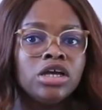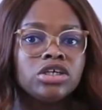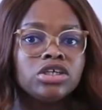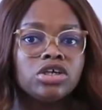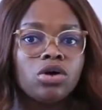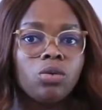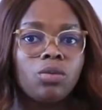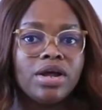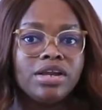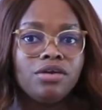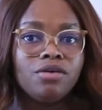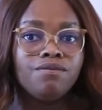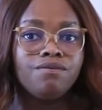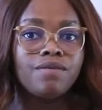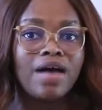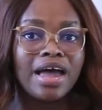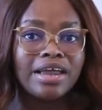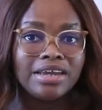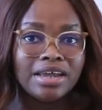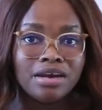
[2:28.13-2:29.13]
So when you
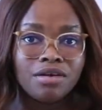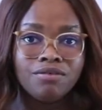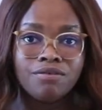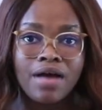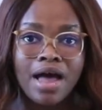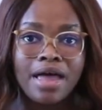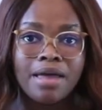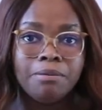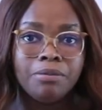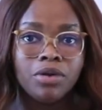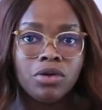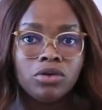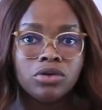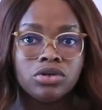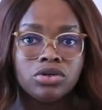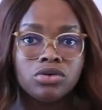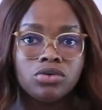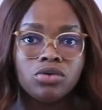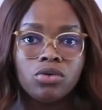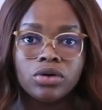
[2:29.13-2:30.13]
identify a
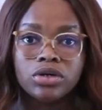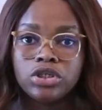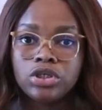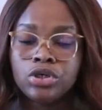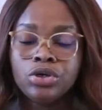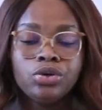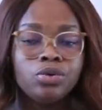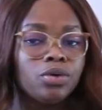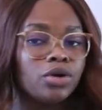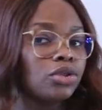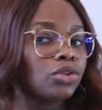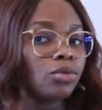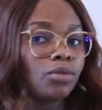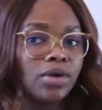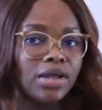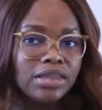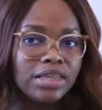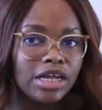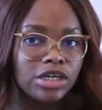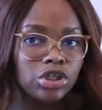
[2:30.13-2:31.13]
builder or two or
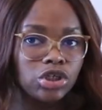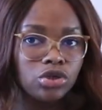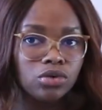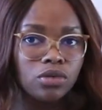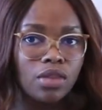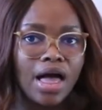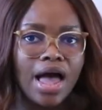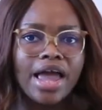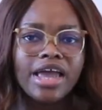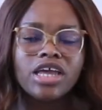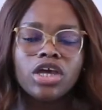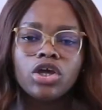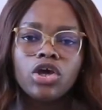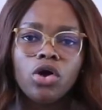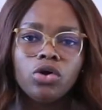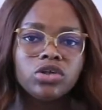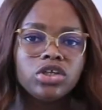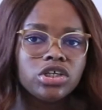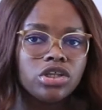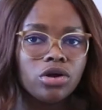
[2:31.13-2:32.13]
three that you like,
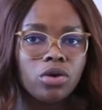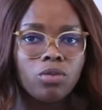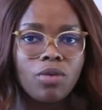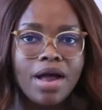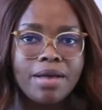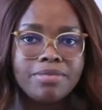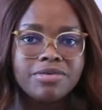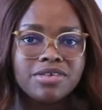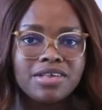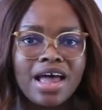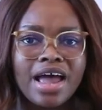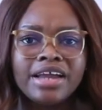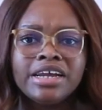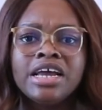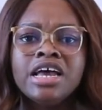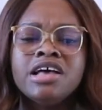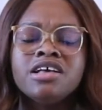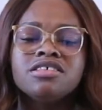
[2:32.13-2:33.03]
go to their website,